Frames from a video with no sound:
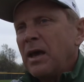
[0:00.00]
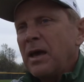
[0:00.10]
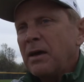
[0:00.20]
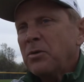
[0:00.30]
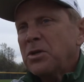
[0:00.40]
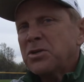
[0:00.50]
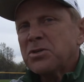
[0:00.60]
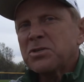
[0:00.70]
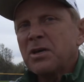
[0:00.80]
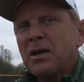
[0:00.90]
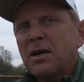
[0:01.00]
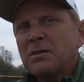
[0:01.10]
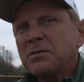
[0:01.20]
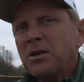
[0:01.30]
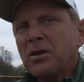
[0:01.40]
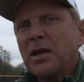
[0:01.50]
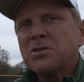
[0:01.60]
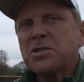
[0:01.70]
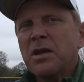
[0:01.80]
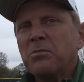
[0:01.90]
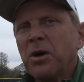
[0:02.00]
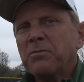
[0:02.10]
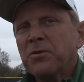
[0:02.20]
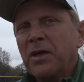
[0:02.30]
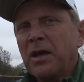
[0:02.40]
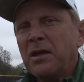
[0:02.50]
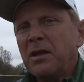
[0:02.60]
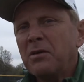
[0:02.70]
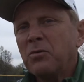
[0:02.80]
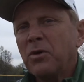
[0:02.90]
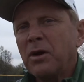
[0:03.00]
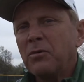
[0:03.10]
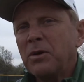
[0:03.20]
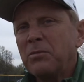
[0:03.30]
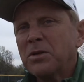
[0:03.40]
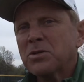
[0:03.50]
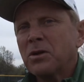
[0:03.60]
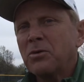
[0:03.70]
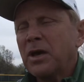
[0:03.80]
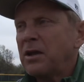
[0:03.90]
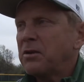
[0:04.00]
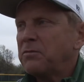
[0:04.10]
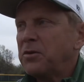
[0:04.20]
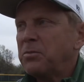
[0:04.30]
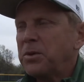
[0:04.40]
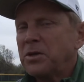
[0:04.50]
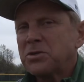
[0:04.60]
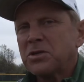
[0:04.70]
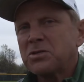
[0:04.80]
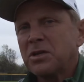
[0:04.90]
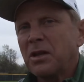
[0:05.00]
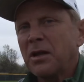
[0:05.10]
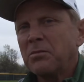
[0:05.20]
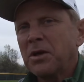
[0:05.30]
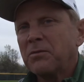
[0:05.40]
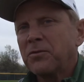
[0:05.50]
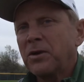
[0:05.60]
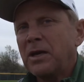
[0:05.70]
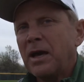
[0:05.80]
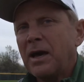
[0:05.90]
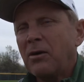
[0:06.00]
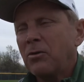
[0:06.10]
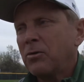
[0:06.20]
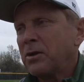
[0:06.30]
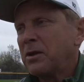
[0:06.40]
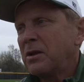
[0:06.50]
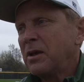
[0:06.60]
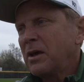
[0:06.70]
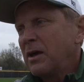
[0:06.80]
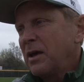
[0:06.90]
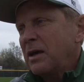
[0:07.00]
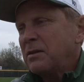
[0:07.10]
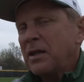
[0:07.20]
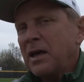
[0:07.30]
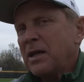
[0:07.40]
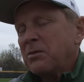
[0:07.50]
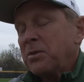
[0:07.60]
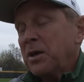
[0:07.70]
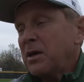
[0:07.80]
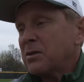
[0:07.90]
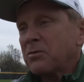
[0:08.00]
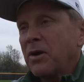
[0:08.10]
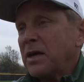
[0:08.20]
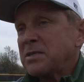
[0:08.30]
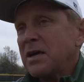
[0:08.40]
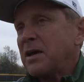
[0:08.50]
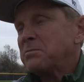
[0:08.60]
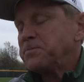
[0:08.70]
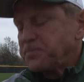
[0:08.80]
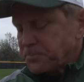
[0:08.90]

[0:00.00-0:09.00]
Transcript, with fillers: And we just, uh, you know, kind of set them up for that inning where we mislocated a few pitches and let them get a free guy on, and, and then they got the big hit the right time.